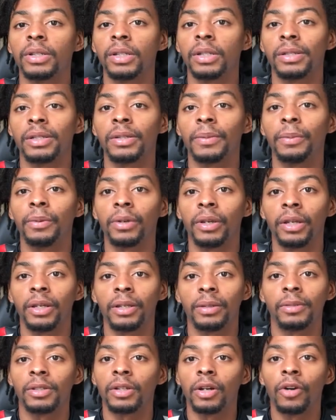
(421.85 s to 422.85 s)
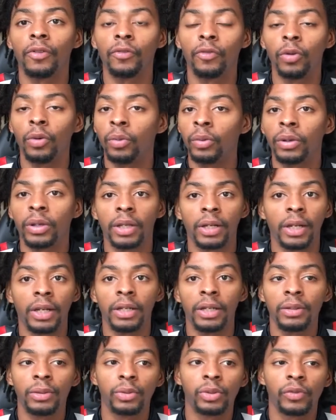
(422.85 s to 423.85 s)
is a simple game. It's all footwork and
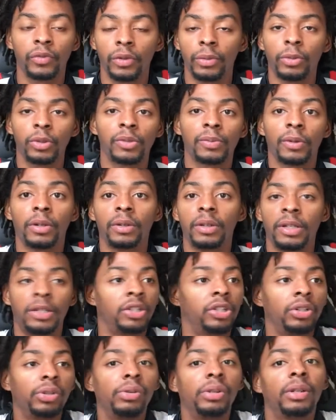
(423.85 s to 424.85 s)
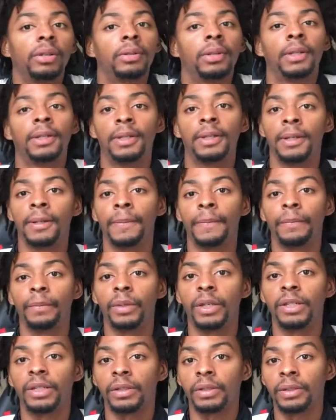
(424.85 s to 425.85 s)
angles for the most part and shooting,
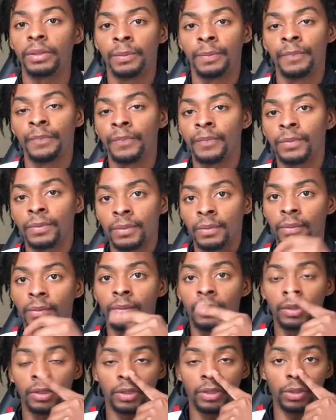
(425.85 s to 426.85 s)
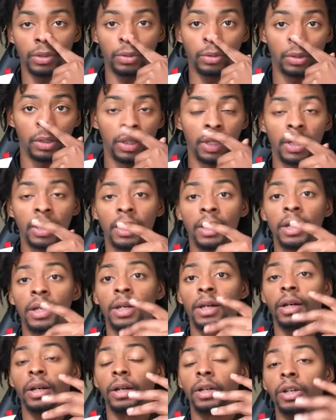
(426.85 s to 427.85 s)
basically. So
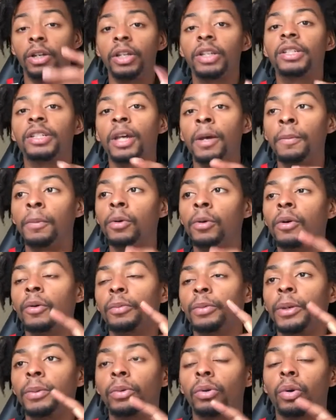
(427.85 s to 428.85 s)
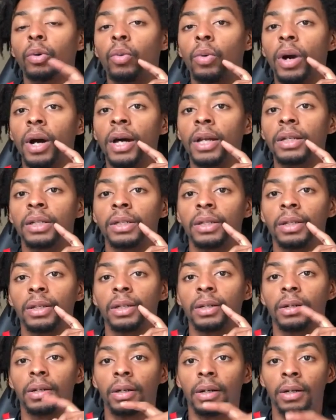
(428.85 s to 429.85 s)
a good example of people to watch,
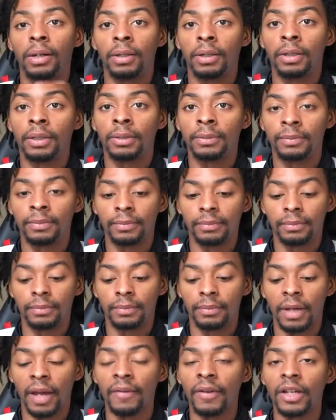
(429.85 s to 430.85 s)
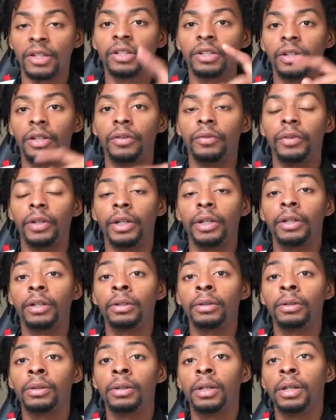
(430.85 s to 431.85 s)
I've actually did a
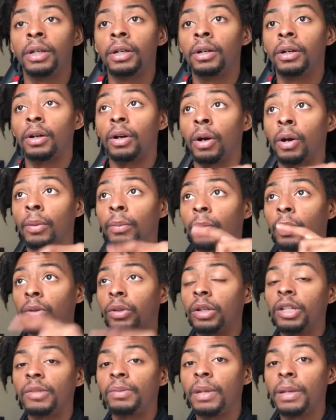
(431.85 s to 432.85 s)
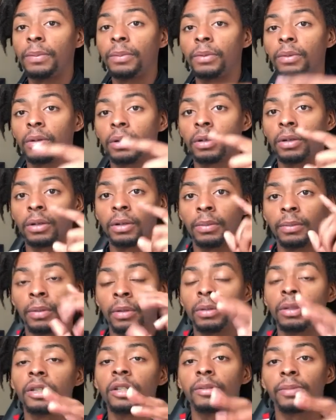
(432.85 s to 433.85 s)
video on both of these
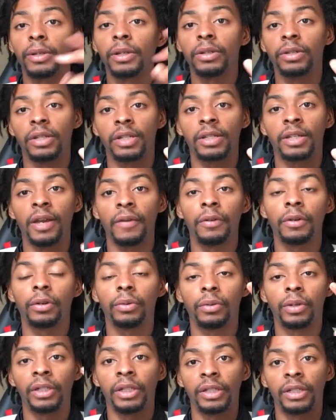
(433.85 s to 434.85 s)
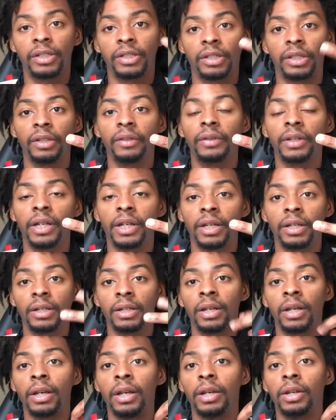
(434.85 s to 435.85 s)
players, is Kevin Durant and Steve Nash.
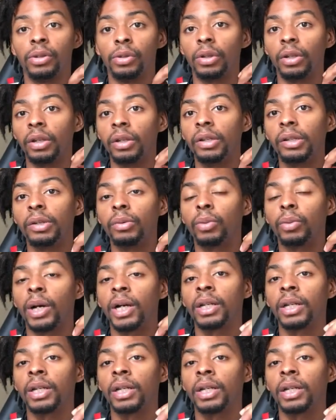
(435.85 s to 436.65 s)
You can literally